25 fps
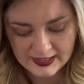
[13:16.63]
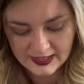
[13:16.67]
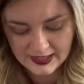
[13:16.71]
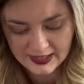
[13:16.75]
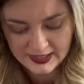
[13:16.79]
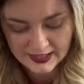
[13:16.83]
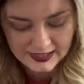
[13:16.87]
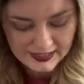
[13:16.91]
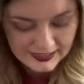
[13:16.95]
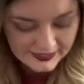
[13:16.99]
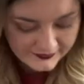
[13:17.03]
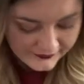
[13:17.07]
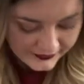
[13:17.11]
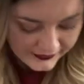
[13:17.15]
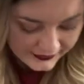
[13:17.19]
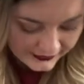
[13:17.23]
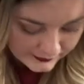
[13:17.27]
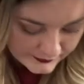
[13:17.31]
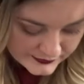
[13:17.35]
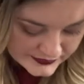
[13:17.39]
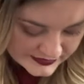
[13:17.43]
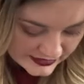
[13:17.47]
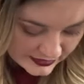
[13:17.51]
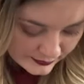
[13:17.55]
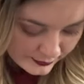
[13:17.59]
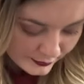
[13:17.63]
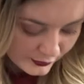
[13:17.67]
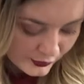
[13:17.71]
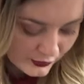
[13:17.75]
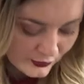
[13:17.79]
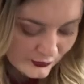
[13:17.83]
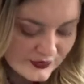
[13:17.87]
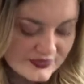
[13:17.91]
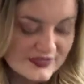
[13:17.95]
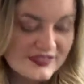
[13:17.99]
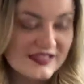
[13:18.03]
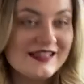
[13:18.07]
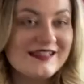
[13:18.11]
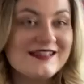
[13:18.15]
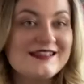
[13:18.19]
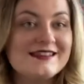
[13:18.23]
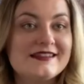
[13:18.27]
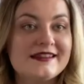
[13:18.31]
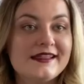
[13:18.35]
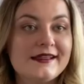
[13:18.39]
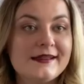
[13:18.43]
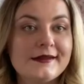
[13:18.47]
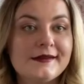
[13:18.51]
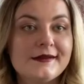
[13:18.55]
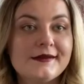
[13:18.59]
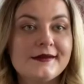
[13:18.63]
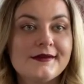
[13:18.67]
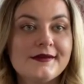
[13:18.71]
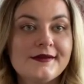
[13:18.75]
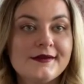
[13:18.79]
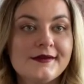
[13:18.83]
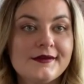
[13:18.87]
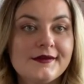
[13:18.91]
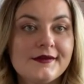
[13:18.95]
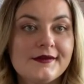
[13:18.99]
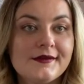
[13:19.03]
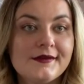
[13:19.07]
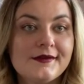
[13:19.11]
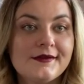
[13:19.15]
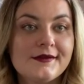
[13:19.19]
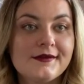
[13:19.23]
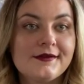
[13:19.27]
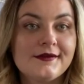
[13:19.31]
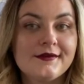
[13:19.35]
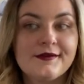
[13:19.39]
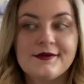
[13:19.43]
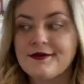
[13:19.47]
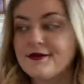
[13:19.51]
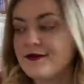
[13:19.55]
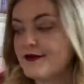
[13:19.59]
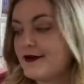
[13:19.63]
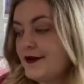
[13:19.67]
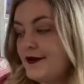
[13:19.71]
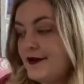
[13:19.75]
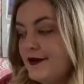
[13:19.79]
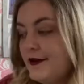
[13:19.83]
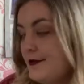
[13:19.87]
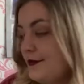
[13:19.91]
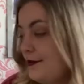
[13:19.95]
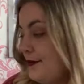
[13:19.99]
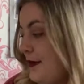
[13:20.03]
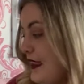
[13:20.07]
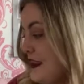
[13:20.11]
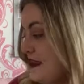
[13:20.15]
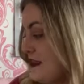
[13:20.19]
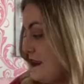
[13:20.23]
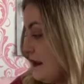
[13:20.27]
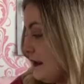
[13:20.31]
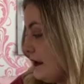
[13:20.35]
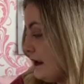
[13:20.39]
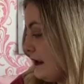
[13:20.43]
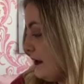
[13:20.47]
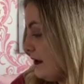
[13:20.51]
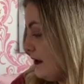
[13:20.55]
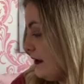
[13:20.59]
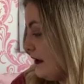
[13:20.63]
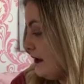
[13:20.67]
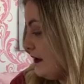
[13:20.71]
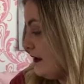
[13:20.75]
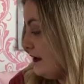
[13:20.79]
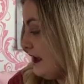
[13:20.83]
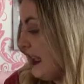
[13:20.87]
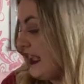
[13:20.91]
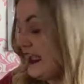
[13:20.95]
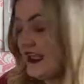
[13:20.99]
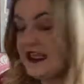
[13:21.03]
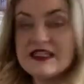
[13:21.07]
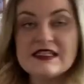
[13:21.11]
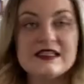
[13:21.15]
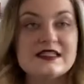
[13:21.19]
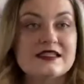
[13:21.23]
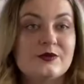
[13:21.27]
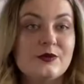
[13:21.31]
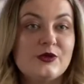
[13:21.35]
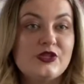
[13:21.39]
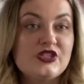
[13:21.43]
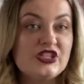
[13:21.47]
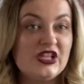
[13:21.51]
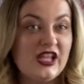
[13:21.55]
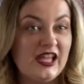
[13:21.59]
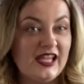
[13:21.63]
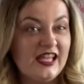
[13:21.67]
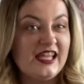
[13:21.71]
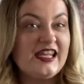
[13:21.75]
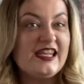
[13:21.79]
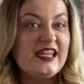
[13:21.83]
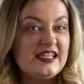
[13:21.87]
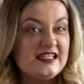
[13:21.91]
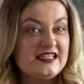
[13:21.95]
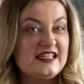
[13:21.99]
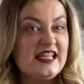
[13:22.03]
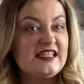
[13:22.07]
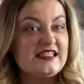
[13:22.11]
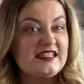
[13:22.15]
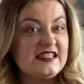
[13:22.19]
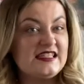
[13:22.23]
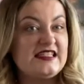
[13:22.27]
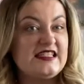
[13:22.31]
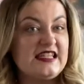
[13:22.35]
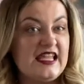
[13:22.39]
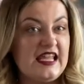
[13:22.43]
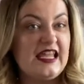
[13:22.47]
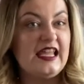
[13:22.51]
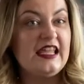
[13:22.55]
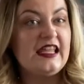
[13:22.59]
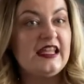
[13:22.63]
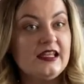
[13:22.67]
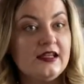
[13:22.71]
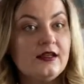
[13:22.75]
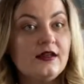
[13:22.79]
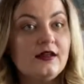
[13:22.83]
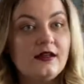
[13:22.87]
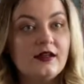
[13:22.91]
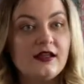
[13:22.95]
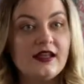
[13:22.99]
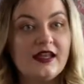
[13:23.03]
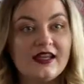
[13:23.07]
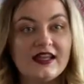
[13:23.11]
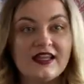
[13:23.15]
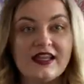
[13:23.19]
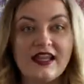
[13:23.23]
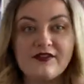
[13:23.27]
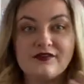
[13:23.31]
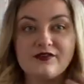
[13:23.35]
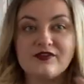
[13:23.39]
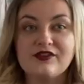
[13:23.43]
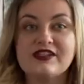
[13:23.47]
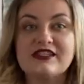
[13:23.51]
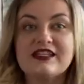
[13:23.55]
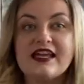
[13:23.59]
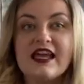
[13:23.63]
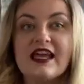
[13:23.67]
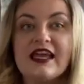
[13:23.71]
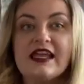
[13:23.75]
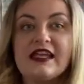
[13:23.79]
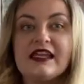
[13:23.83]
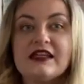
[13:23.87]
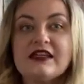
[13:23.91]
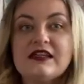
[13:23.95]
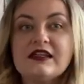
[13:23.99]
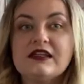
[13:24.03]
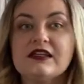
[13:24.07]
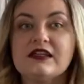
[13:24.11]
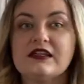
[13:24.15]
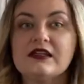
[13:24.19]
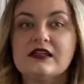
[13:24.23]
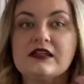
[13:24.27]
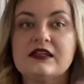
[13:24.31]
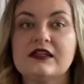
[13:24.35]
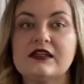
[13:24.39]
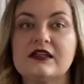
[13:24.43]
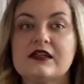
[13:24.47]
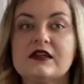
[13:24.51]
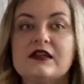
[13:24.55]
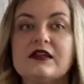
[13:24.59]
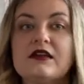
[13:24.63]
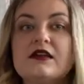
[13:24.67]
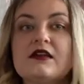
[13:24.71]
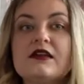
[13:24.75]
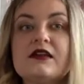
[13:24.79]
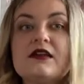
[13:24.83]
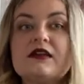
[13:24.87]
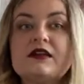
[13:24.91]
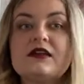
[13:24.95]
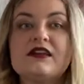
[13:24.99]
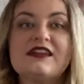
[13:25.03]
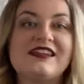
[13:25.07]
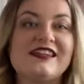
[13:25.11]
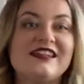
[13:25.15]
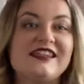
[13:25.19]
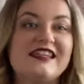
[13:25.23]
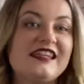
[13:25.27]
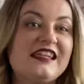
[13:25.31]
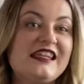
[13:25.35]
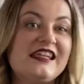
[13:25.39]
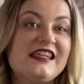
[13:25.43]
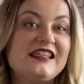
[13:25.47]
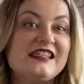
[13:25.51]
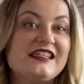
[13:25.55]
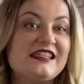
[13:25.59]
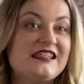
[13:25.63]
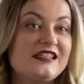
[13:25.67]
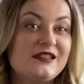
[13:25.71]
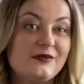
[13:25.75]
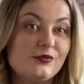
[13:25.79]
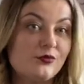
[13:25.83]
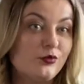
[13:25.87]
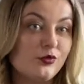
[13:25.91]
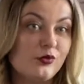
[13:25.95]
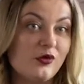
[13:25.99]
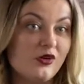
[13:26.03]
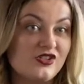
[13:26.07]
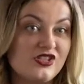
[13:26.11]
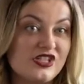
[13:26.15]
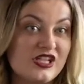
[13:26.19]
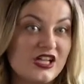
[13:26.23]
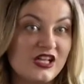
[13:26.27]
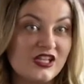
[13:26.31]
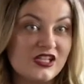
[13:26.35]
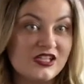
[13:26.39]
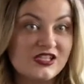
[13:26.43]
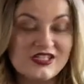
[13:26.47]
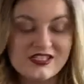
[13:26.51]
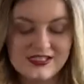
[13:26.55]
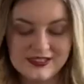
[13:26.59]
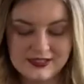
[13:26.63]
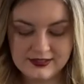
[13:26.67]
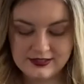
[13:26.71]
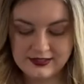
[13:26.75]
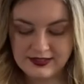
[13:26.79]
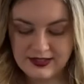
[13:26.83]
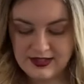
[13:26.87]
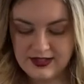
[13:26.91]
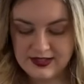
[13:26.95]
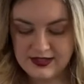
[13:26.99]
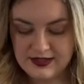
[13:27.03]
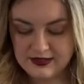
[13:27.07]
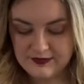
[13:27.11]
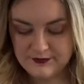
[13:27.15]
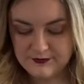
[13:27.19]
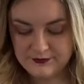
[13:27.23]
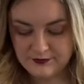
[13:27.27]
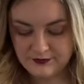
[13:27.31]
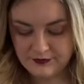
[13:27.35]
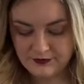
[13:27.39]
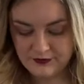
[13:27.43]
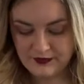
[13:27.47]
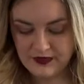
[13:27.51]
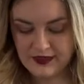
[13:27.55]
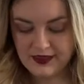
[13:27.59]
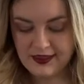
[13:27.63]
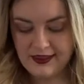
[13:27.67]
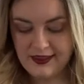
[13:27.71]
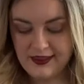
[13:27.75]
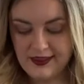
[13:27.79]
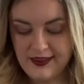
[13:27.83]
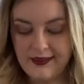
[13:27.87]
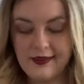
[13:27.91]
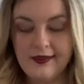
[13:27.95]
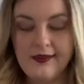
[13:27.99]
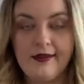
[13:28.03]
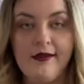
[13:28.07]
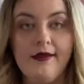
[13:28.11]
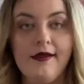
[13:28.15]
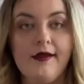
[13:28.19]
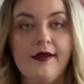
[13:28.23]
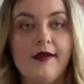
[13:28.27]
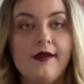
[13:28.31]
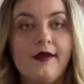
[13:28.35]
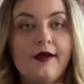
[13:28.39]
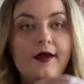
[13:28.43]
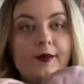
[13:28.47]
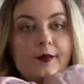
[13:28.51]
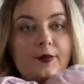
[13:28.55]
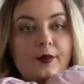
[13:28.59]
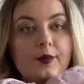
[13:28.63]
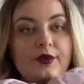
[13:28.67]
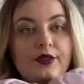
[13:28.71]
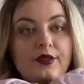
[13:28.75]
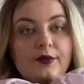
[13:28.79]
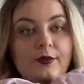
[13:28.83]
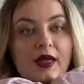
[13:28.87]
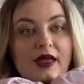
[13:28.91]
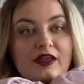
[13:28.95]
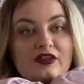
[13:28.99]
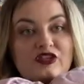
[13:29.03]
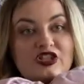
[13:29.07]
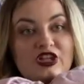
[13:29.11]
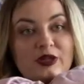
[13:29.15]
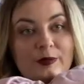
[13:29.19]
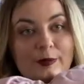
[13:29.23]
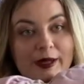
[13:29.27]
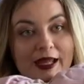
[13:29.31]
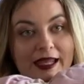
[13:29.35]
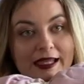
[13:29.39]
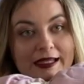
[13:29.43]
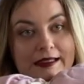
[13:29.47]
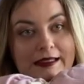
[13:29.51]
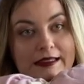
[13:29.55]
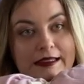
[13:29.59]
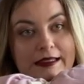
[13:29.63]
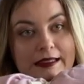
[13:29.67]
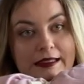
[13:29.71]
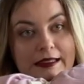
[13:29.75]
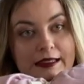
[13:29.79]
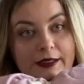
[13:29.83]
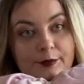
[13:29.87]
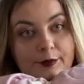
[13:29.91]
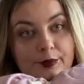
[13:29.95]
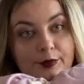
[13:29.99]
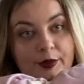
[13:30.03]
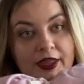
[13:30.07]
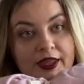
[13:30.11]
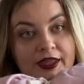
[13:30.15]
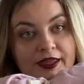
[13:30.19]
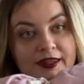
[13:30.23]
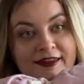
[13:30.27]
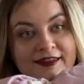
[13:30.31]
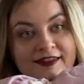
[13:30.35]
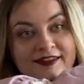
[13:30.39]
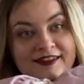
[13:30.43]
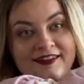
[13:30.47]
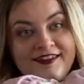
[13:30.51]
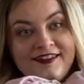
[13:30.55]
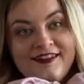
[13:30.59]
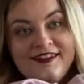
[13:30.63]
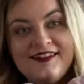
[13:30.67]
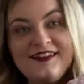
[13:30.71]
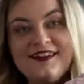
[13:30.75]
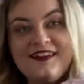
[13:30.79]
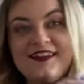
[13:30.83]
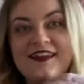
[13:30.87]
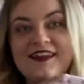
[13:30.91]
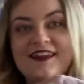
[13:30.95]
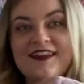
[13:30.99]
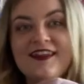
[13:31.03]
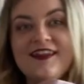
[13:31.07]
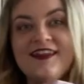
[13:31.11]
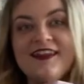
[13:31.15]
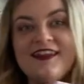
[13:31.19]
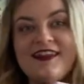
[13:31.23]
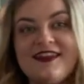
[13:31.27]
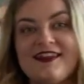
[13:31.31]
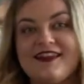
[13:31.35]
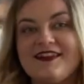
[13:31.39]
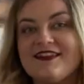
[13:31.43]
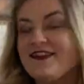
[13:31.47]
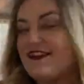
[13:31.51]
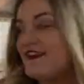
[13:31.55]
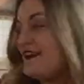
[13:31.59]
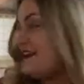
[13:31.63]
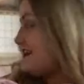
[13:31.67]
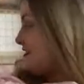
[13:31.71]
everything else that I bought was things like bedding and leggings, which are like a necessity, like an everyday needed product. I bought the matching blanket. So it's